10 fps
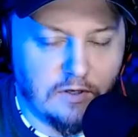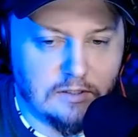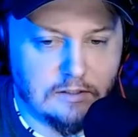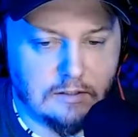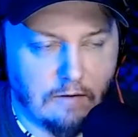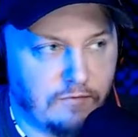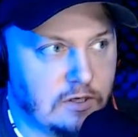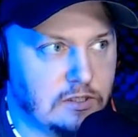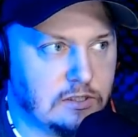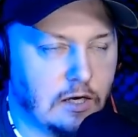
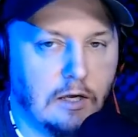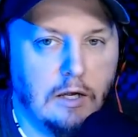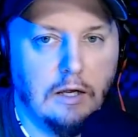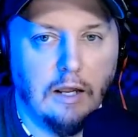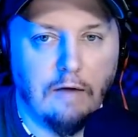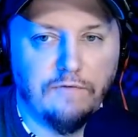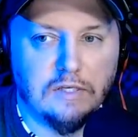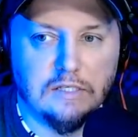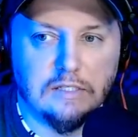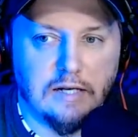
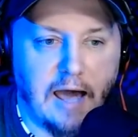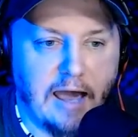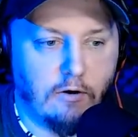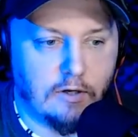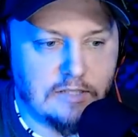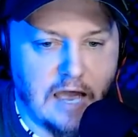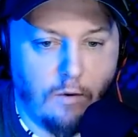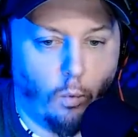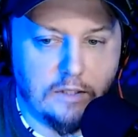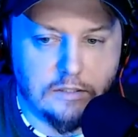is a 9 or a
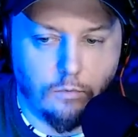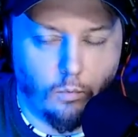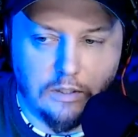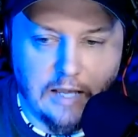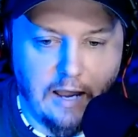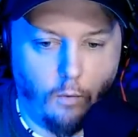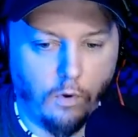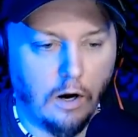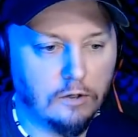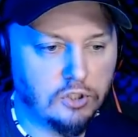10, what the hell?
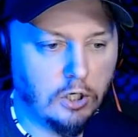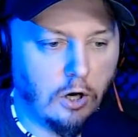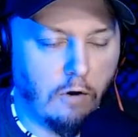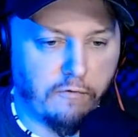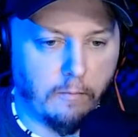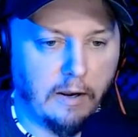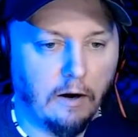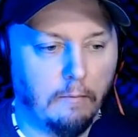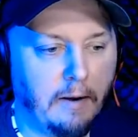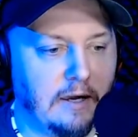Where else do you go from
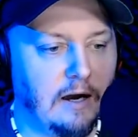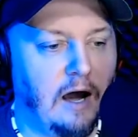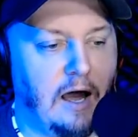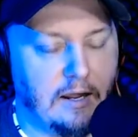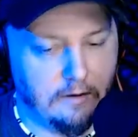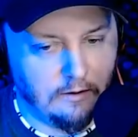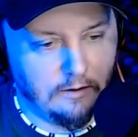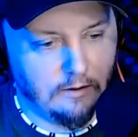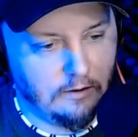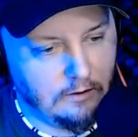here? My God.
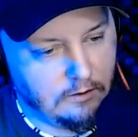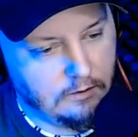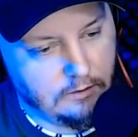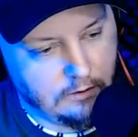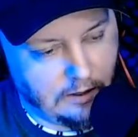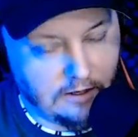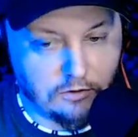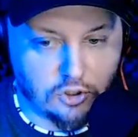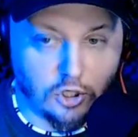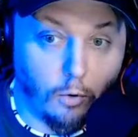I think
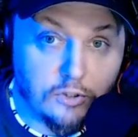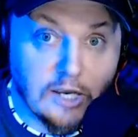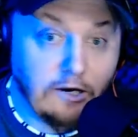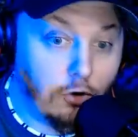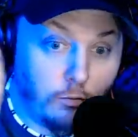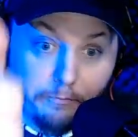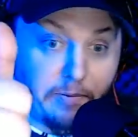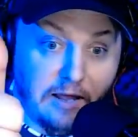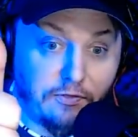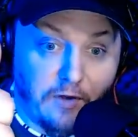the show is a
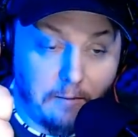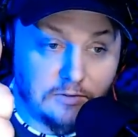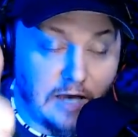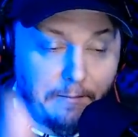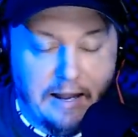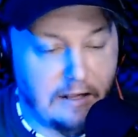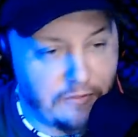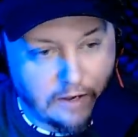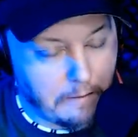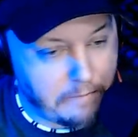big thumbs up.
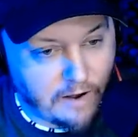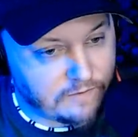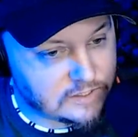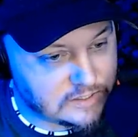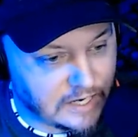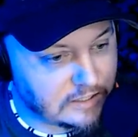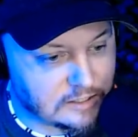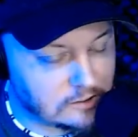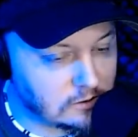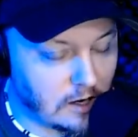Anything above a 6
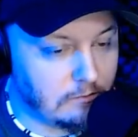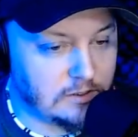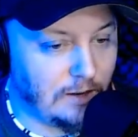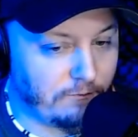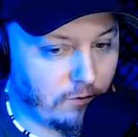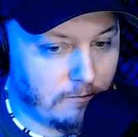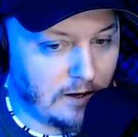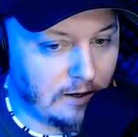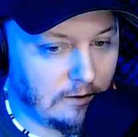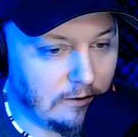is a thumbs up from
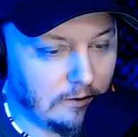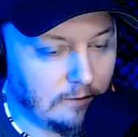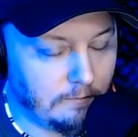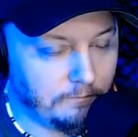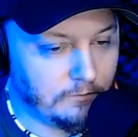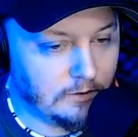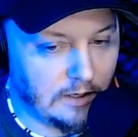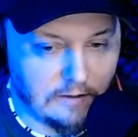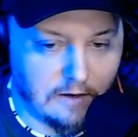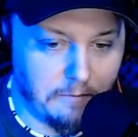me.
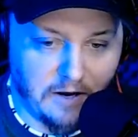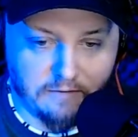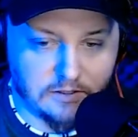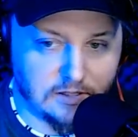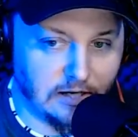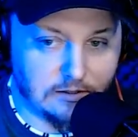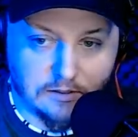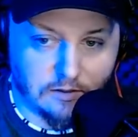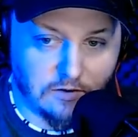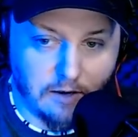Anything above a 6 is
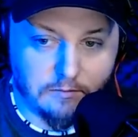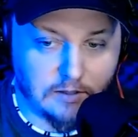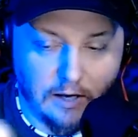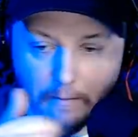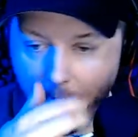a thumbs up.